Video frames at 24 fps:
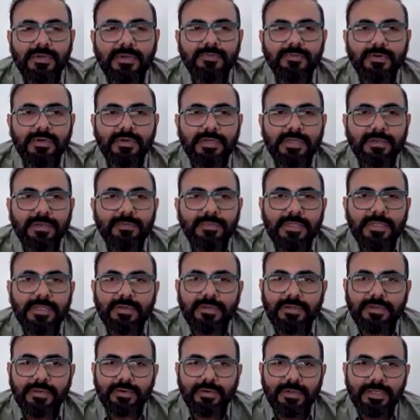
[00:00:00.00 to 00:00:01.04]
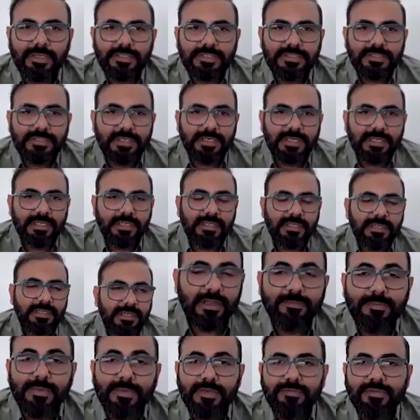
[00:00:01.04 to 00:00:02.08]
work for a company called Raw Engineering.
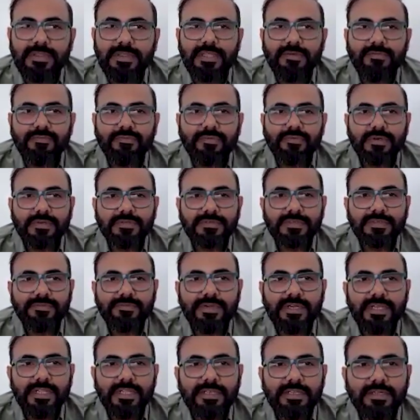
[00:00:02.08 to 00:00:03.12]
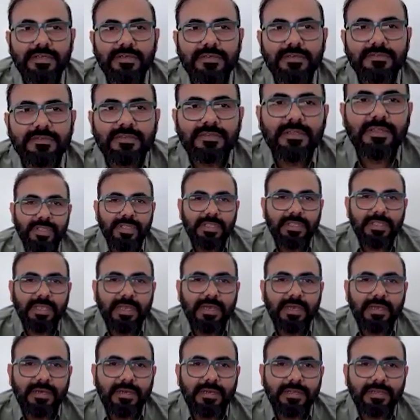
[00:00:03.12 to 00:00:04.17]
I've been with them for 17 years. We
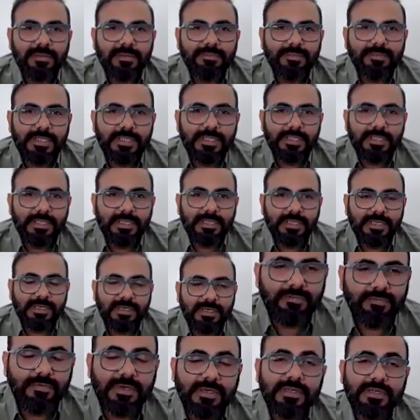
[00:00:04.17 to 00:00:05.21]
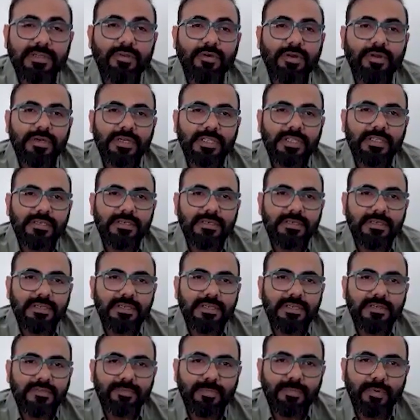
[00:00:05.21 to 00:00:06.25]
are a company that work a lot
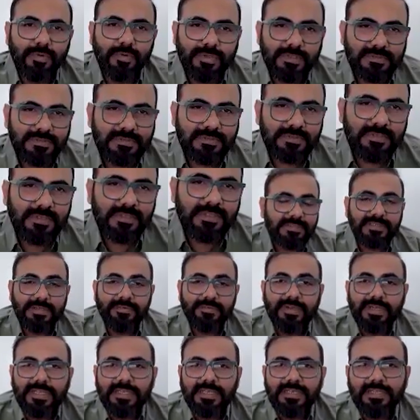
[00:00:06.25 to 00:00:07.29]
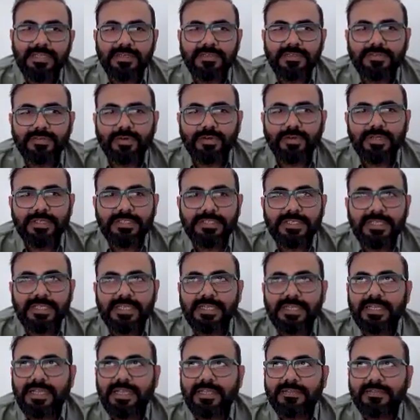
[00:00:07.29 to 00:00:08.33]
in sports. Past 17 years, Raw
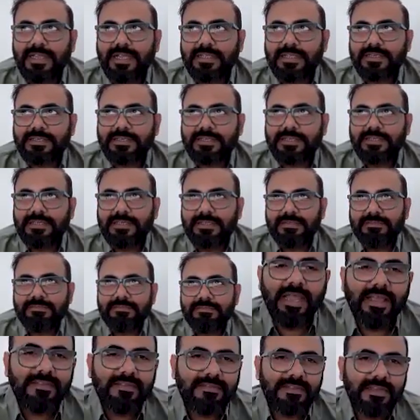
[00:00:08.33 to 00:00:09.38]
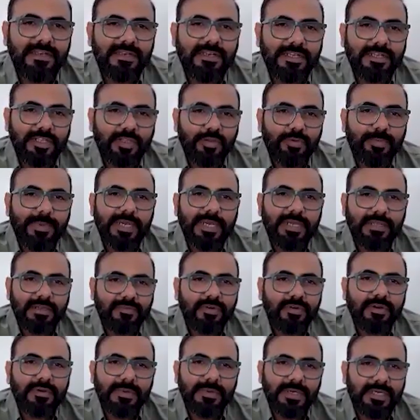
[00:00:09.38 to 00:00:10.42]
Engineering has acted as an incubator
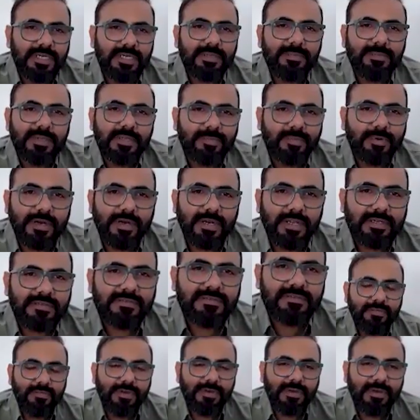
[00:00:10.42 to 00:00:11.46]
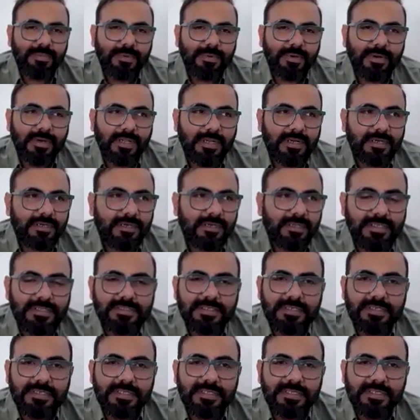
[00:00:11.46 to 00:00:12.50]
for multiple products. One of our product
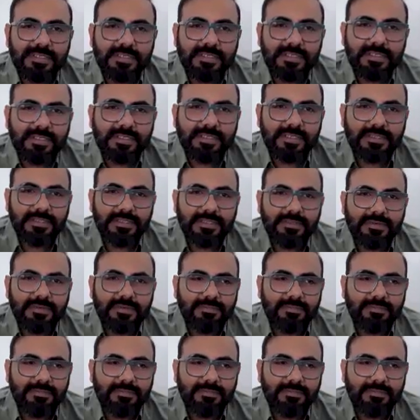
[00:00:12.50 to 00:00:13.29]
initially,